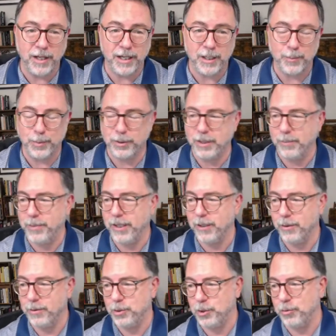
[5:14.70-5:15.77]
not, I could put that back
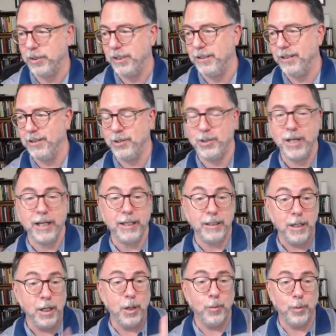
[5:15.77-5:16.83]
on the screen in a
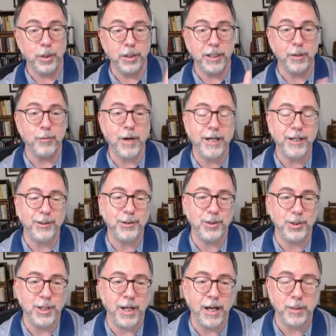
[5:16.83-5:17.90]
second. We're going to get right into
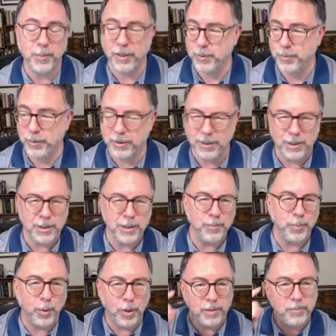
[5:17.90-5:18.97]
the stock picks. But this is
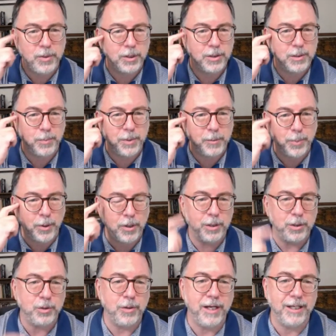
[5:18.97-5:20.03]
important because a big part
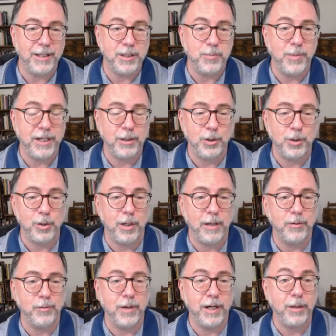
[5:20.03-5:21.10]
of trading is making sure you
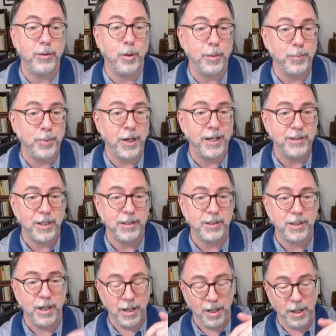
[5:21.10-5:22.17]
have the right thought
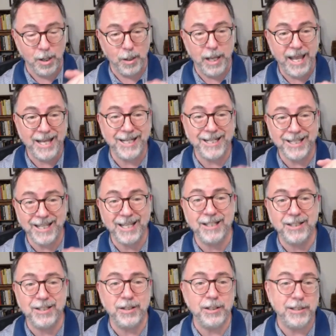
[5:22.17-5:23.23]
process heading
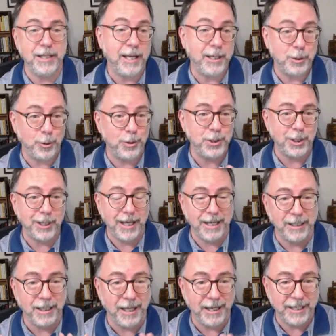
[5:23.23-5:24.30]
into the day. So these are
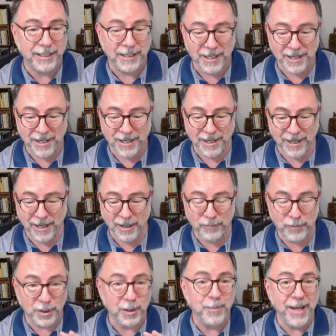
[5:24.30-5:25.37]
kind of like, uh,
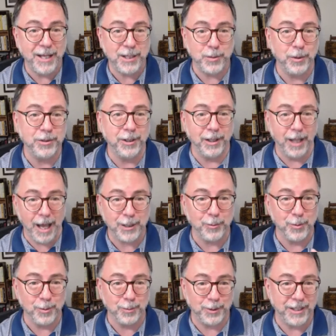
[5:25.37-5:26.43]
if you can imagine, we're in the
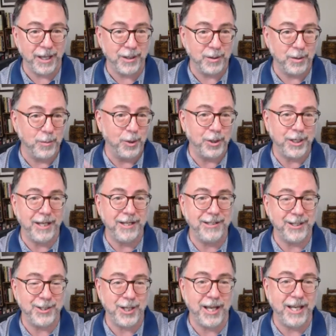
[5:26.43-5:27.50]
locker room together and we're all
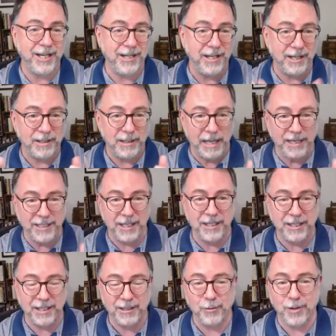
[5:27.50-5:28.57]
getting excited and, and
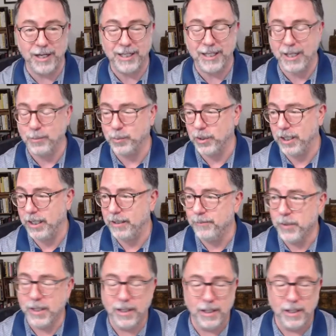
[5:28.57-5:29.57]
getting in the right game plan.